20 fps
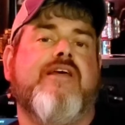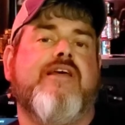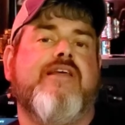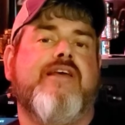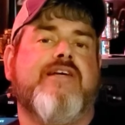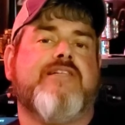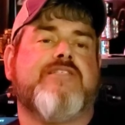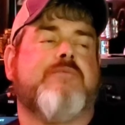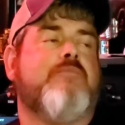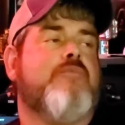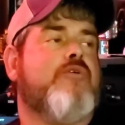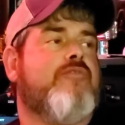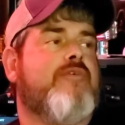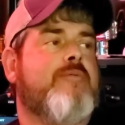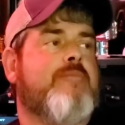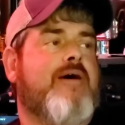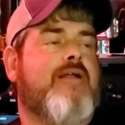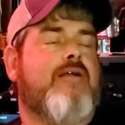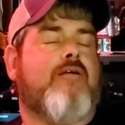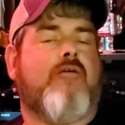Yeah, it's a movie
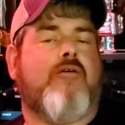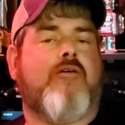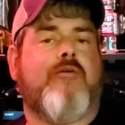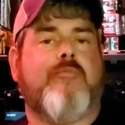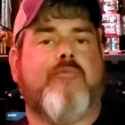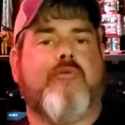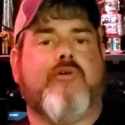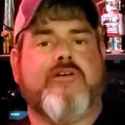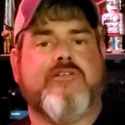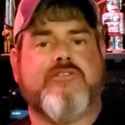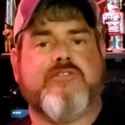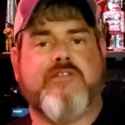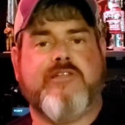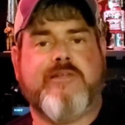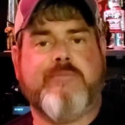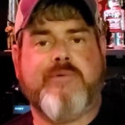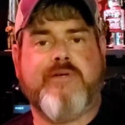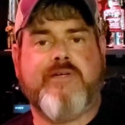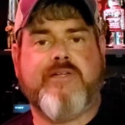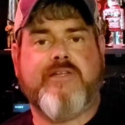about arm
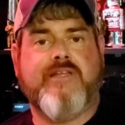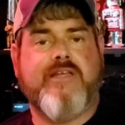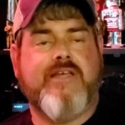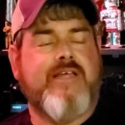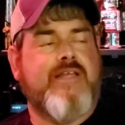wrestling, but